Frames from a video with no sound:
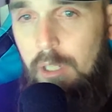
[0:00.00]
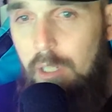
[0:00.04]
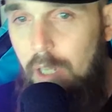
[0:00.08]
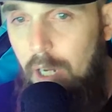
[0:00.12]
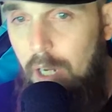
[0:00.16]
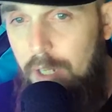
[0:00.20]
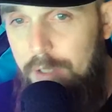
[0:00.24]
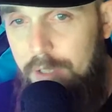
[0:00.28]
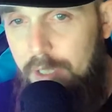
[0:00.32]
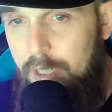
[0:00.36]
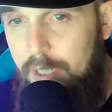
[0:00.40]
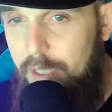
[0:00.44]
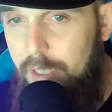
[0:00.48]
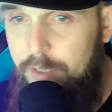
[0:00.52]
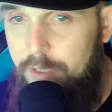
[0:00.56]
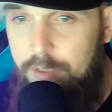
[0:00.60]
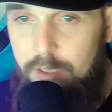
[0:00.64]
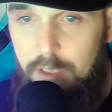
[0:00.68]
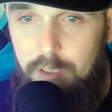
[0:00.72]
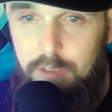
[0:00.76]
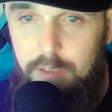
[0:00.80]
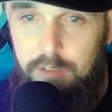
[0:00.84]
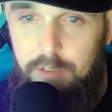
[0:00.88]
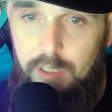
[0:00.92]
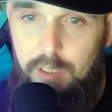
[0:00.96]
I think he's
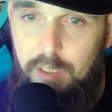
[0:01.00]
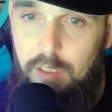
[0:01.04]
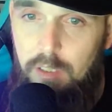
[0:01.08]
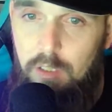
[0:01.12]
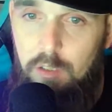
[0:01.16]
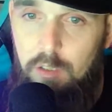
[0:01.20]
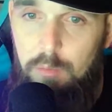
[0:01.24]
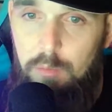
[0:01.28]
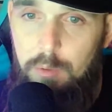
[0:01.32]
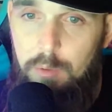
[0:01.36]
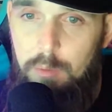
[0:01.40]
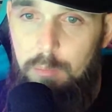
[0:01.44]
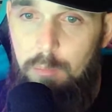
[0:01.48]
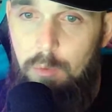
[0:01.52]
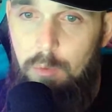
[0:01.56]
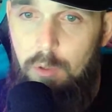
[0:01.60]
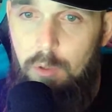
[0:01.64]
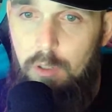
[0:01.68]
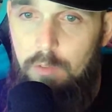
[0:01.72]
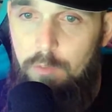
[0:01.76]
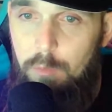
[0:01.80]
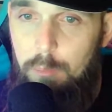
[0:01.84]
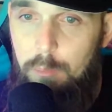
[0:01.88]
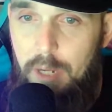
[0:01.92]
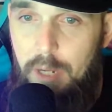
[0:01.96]
going to take a little bit
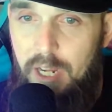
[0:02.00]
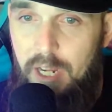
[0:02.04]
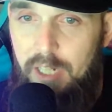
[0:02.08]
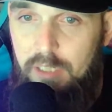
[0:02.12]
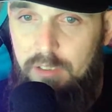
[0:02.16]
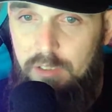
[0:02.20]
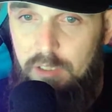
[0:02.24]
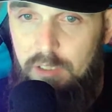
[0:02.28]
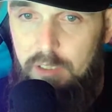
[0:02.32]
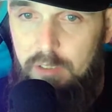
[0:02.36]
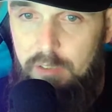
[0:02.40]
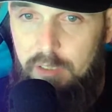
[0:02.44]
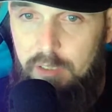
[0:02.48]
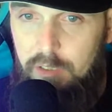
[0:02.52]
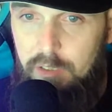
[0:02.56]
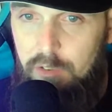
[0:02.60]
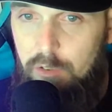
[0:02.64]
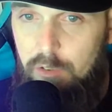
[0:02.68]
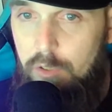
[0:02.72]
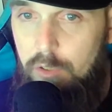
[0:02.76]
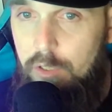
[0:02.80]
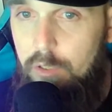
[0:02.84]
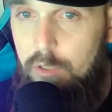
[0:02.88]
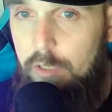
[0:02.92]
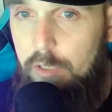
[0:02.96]
more of a backseat to
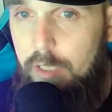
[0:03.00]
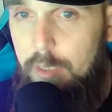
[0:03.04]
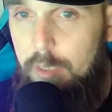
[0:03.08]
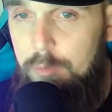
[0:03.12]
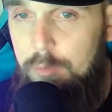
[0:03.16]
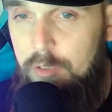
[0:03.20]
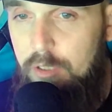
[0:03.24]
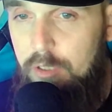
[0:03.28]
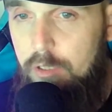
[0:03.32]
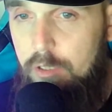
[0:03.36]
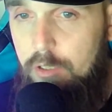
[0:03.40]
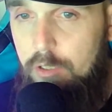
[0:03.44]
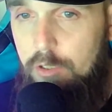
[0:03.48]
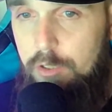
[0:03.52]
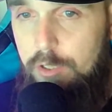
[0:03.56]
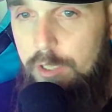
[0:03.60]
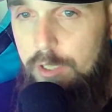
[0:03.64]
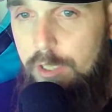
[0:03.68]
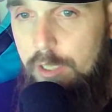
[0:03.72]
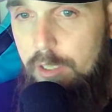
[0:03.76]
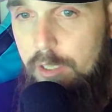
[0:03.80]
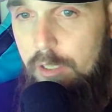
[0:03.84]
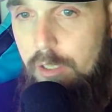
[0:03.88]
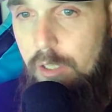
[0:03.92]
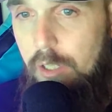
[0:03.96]
Antonio Gibson this
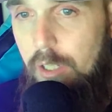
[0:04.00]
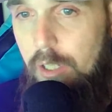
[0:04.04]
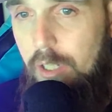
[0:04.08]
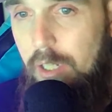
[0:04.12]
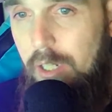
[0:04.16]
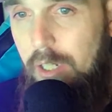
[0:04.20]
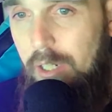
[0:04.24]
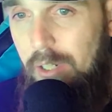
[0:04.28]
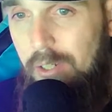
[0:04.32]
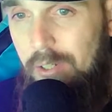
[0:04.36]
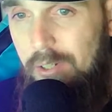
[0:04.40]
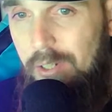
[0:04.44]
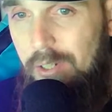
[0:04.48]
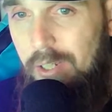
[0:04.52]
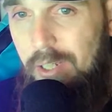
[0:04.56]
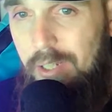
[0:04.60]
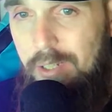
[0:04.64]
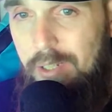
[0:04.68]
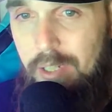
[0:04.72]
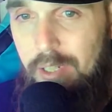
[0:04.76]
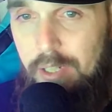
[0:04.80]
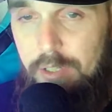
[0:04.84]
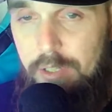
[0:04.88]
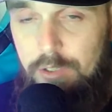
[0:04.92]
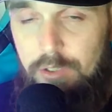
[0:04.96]
year,
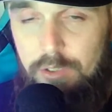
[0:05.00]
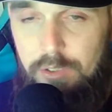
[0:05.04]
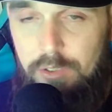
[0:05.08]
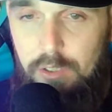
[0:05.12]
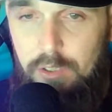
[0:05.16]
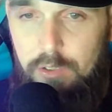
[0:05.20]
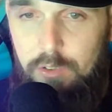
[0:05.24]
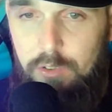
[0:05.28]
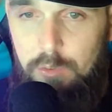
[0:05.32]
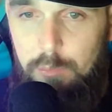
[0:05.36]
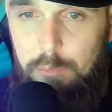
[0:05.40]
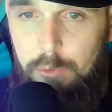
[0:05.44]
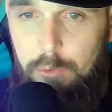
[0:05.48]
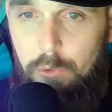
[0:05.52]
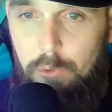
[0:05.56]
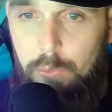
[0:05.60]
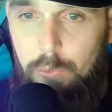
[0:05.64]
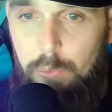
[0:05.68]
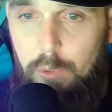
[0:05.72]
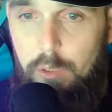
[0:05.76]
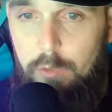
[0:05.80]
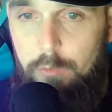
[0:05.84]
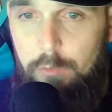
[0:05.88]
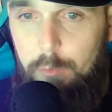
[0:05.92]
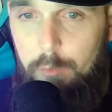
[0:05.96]
and that just doesn't bode
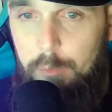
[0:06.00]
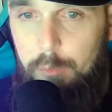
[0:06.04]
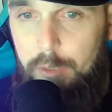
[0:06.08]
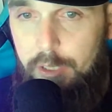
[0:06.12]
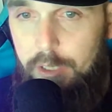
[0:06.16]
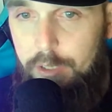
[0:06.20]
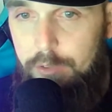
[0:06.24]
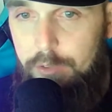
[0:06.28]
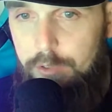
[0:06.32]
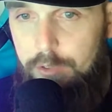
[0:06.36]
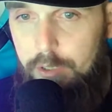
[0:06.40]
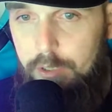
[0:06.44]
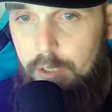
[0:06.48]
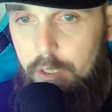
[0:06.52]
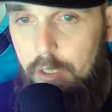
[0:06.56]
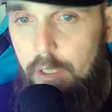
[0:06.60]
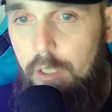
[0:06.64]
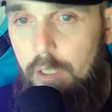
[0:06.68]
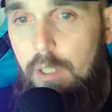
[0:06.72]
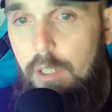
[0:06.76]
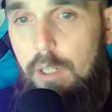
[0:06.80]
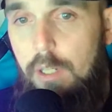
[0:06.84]
well for McKissick.